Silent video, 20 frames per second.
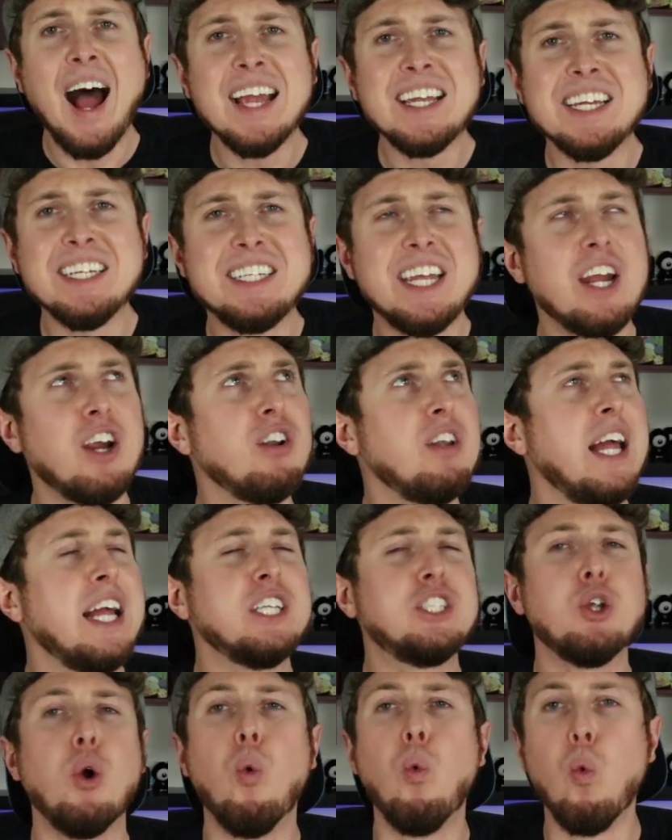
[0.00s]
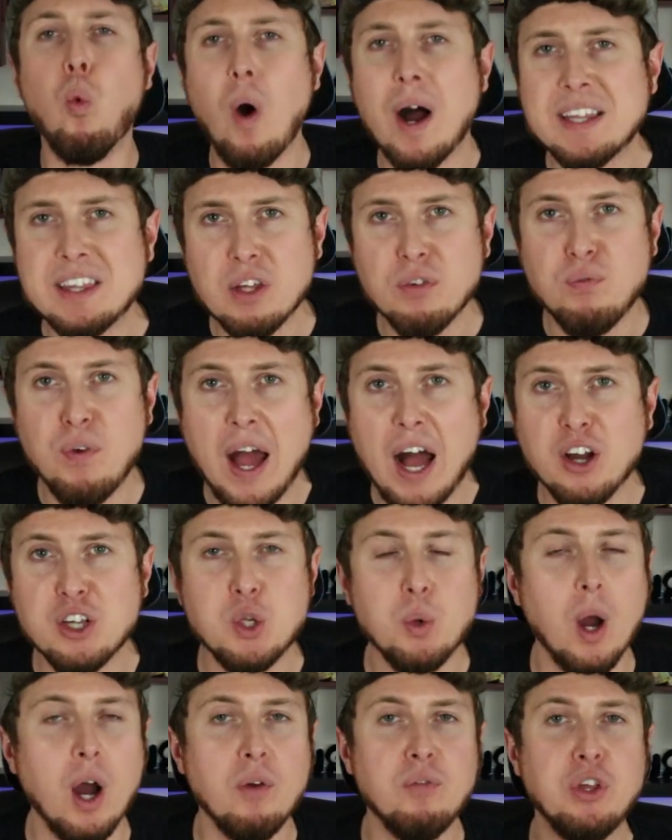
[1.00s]
I could care less what the
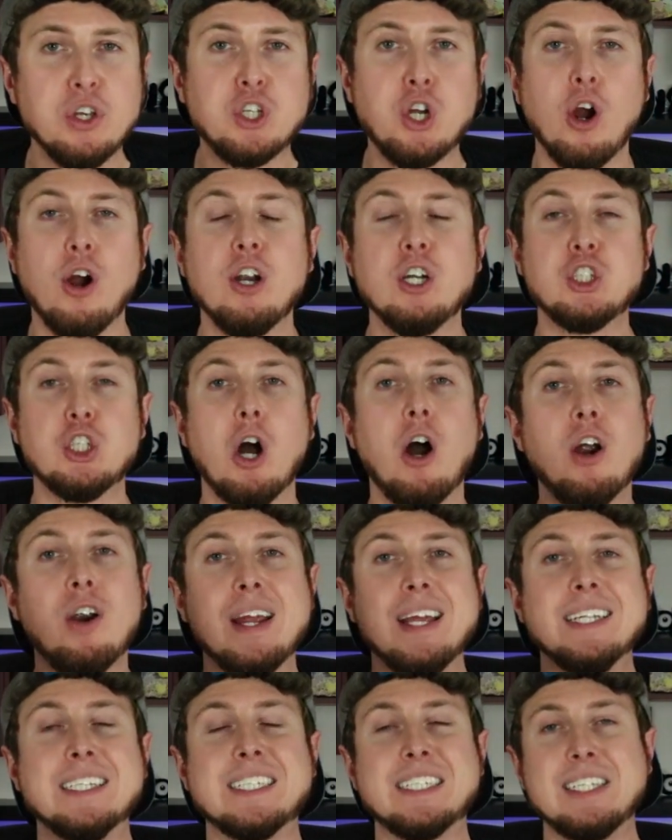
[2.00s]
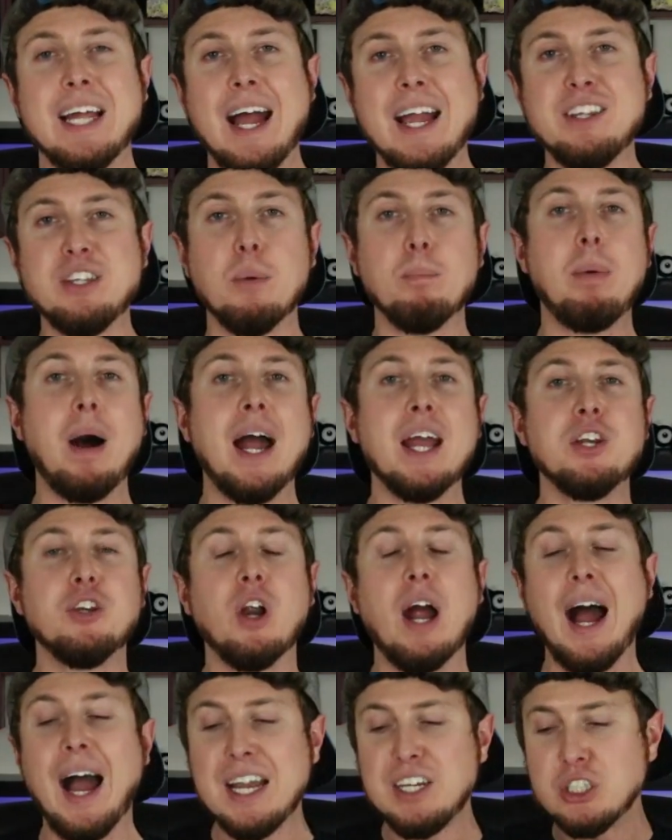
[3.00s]
value of the cards are inside the
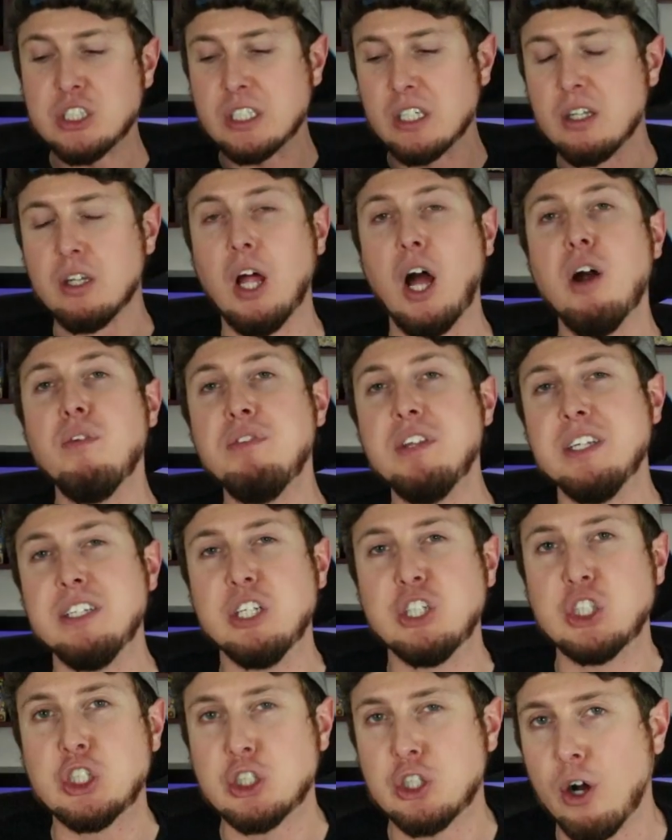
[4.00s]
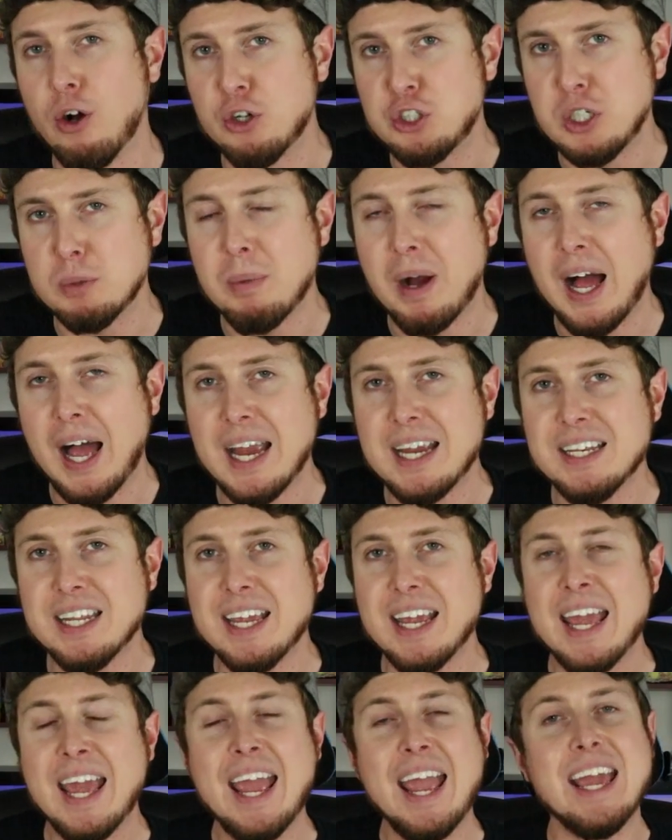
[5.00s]
binder. I just love the nostalgia behind
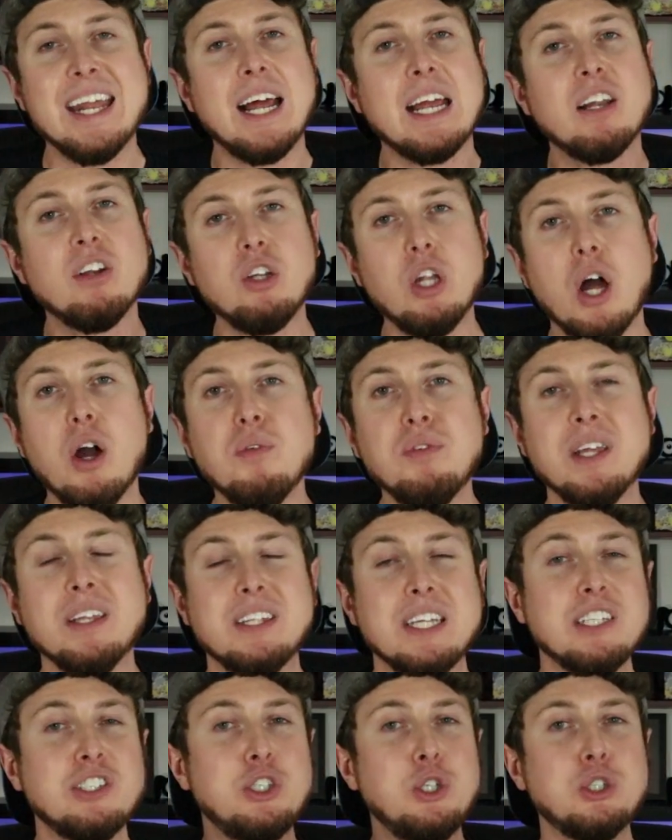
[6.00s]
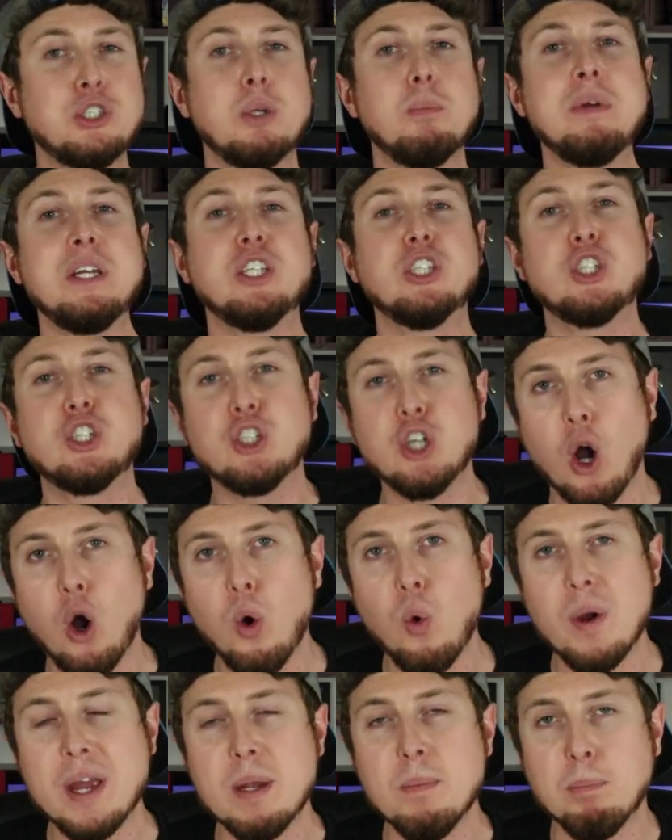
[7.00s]
it, and I love that this used to be
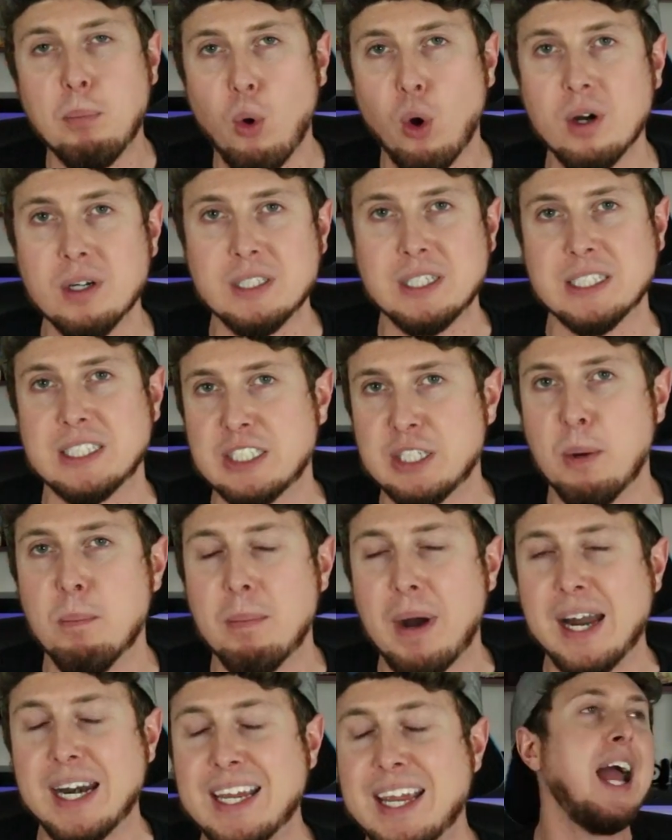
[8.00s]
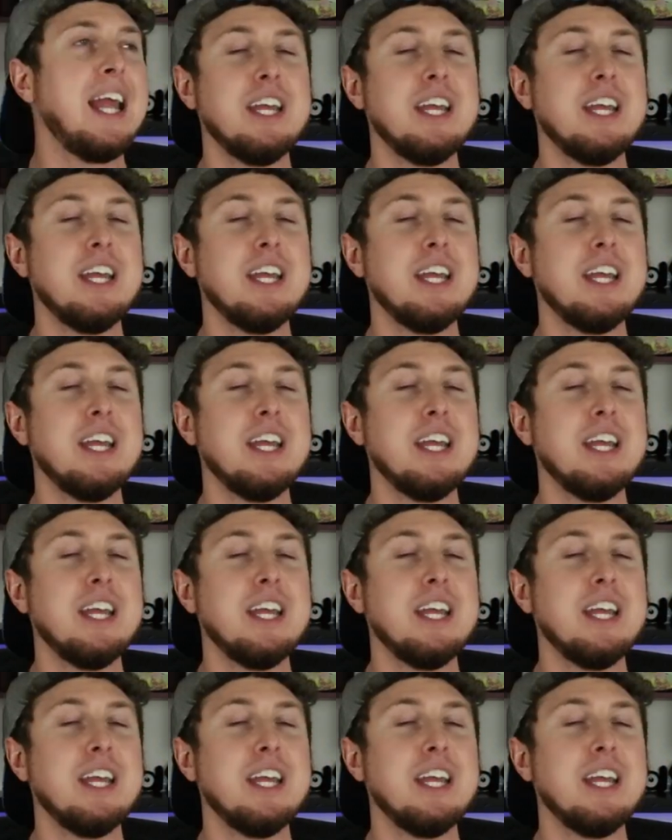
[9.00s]
so important to somebody.